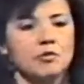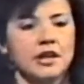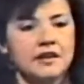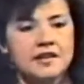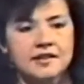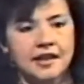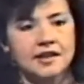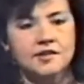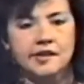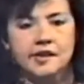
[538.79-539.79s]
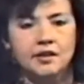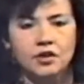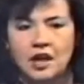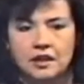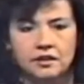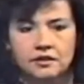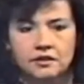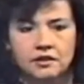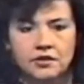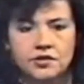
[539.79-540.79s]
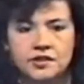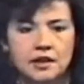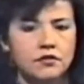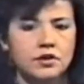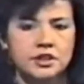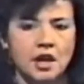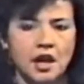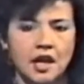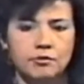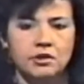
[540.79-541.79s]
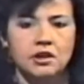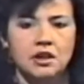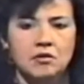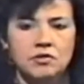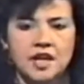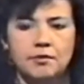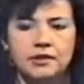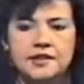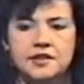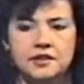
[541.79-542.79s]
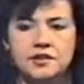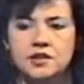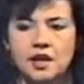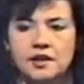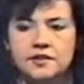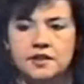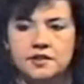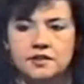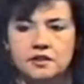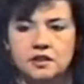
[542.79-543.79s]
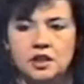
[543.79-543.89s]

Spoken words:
But in this case, they never end. There is never a time when that blessing does not exist,